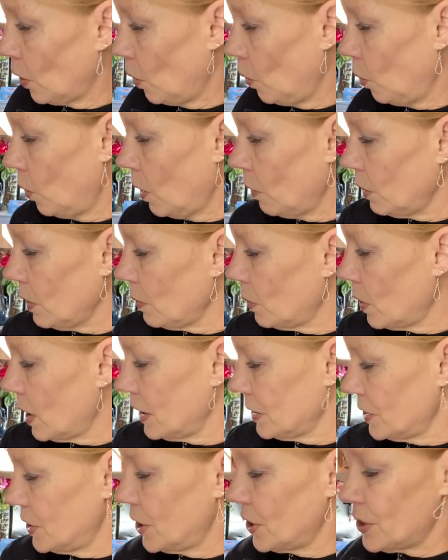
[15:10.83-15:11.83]
what we
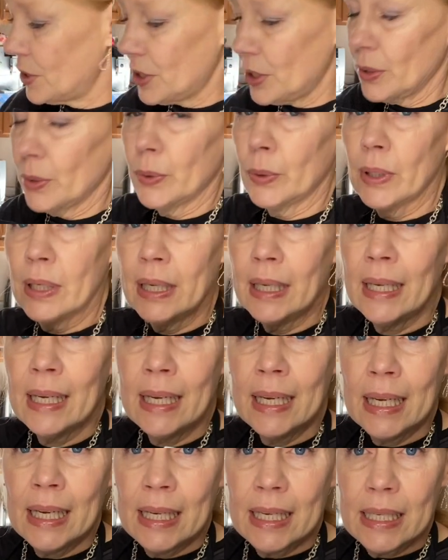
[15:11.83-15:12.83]
want to do
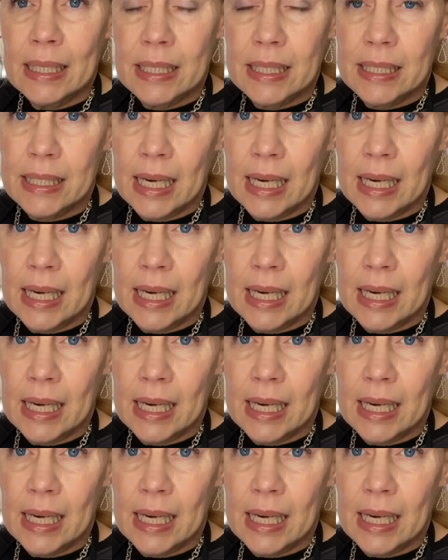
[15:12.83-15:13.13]
is